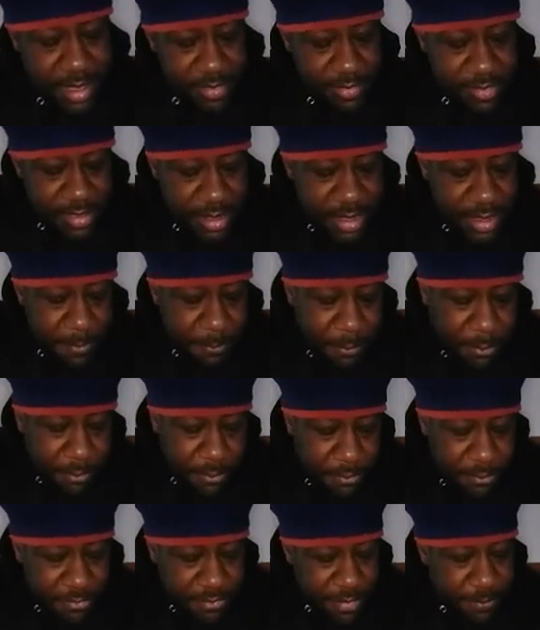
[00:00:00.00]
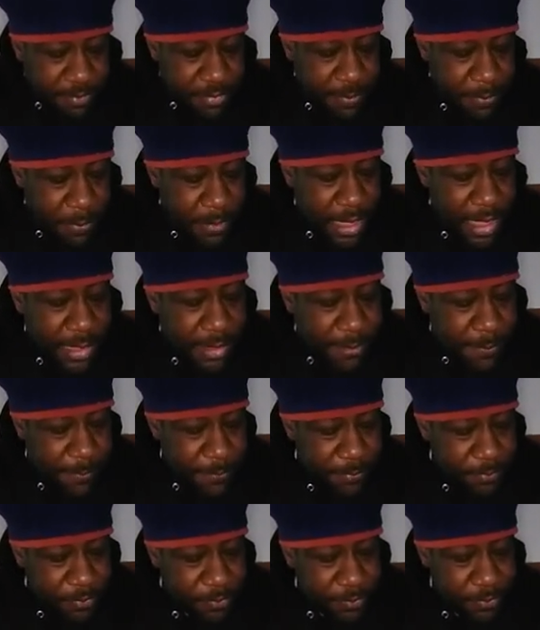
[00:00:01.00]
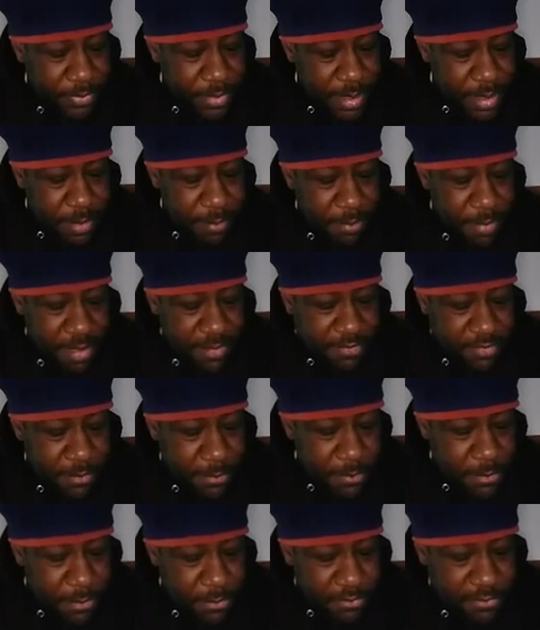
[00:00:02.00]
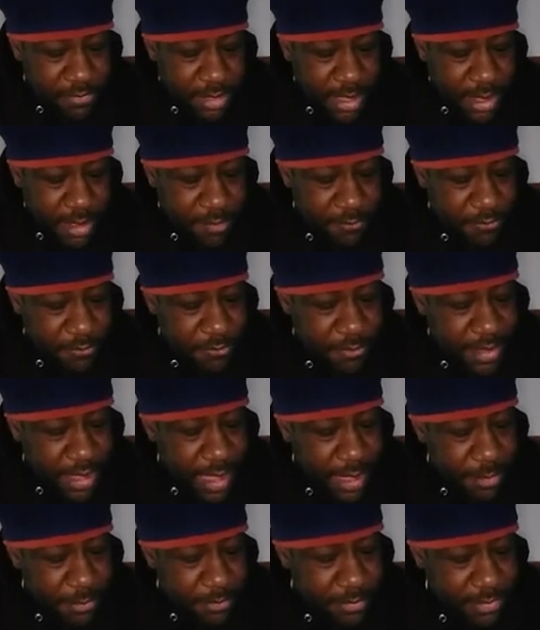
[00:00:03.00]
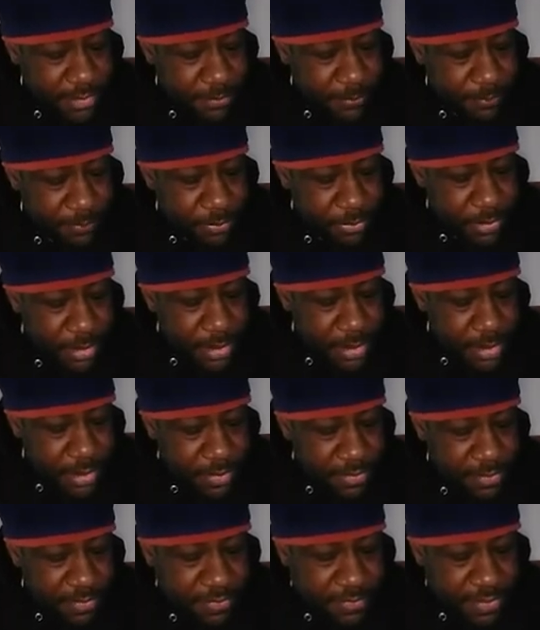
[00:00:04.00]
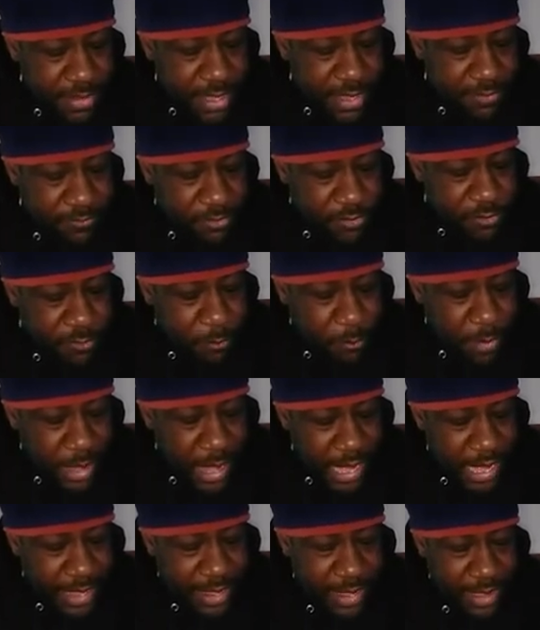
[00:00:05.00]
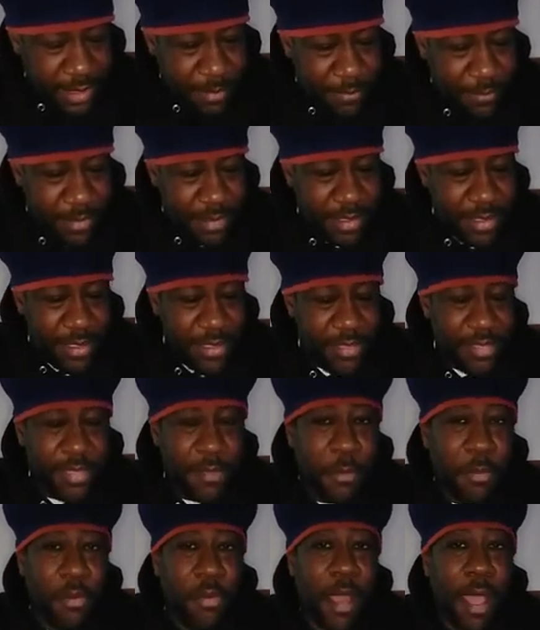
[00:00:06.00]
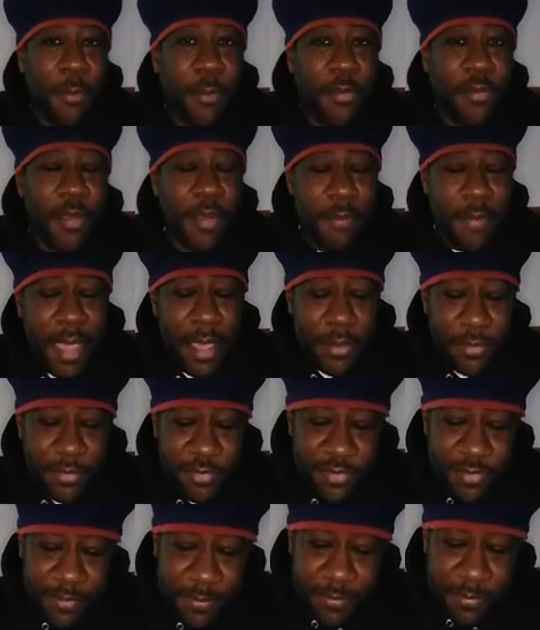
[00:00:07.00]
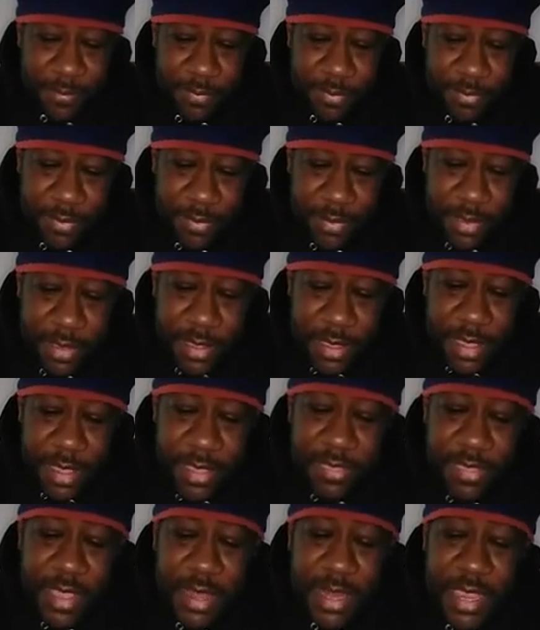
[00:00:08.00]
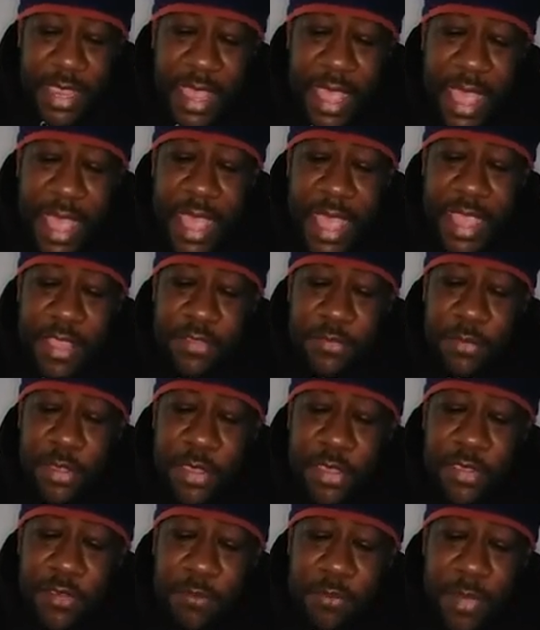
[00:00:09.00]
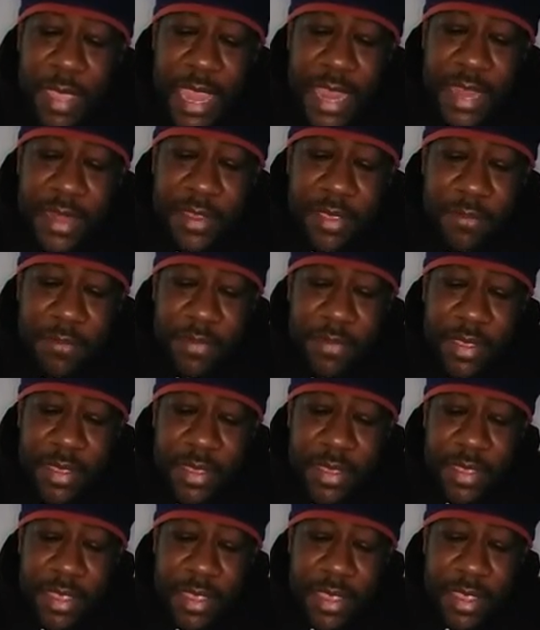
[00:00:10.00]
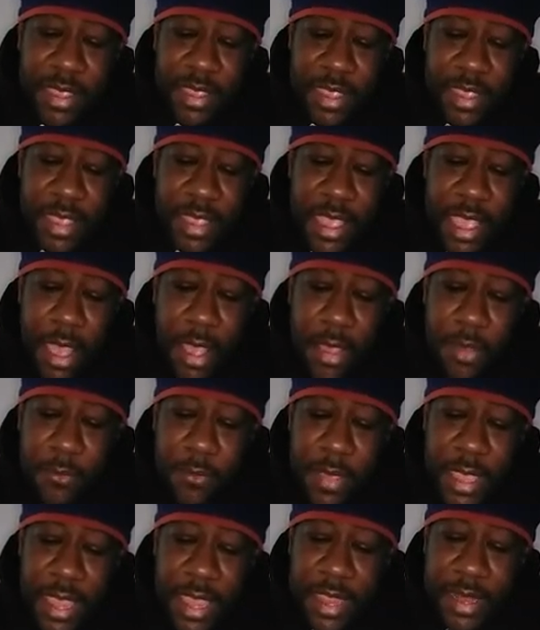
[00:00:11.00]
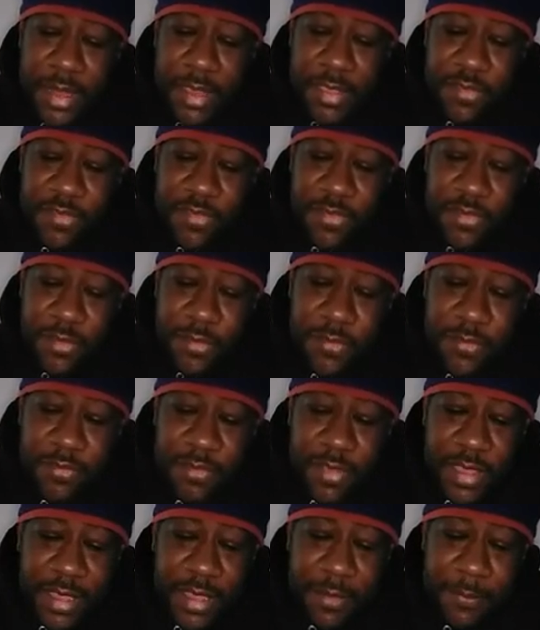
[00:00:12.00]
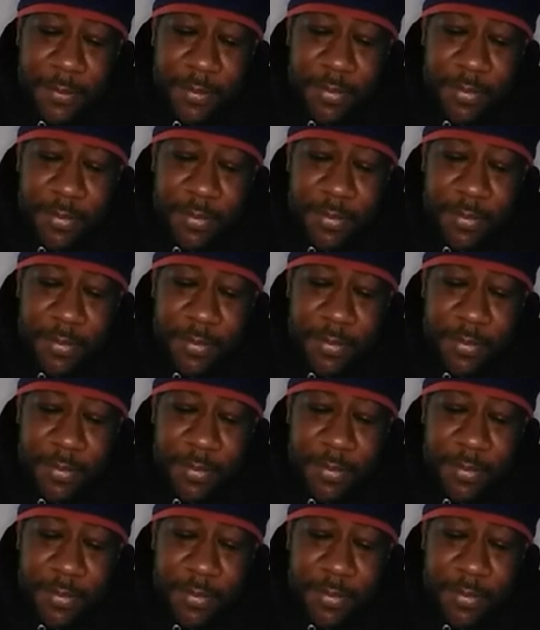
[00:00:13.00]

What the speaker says: Then he pulls up the pail, makes a most careful count to see if you've paid him the proper amount. Then he hides what you paid him away in his snoovy,